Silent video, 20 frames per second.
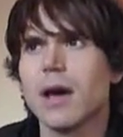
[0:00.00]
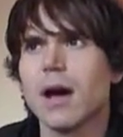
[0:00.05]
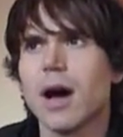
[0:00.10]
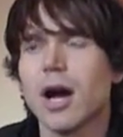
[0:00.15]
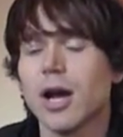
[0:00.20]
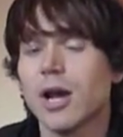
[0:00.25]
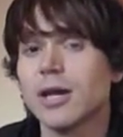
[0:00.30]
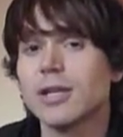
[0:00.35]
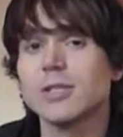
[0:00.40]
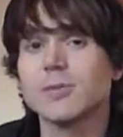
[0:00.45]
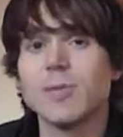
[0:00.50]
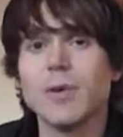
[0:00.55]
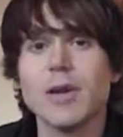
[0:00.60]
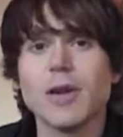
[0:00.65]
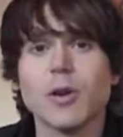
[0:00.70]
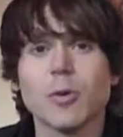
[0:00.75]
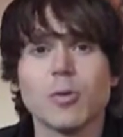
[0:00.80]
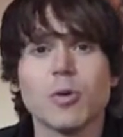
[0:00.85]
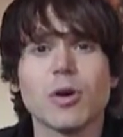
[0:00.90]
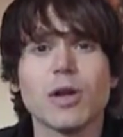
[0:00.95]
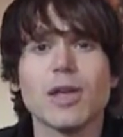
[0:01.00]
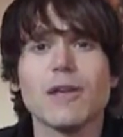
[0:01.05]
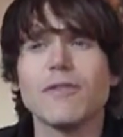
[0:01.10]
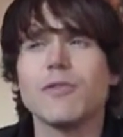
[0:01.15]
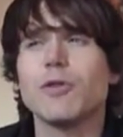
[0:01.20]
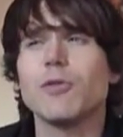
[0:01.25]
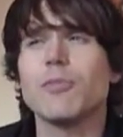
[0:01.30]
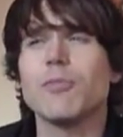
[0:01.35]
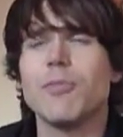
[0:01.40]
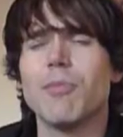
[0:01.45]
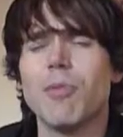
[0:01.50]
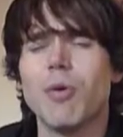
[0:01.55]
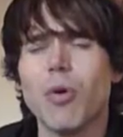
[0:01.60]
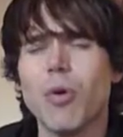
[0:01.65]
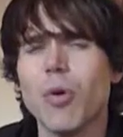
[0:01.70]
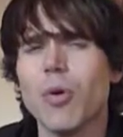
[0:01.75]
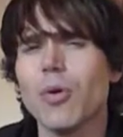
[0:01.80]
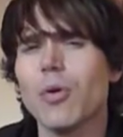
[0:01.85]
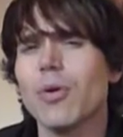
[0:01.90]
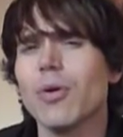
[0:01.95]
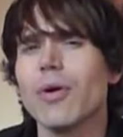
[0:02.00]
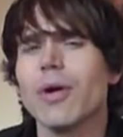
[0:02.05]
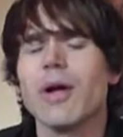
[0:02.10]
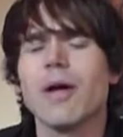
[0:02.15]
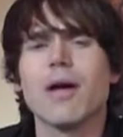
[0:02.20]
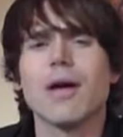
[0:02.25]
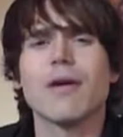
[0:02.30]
a good speaker will give you more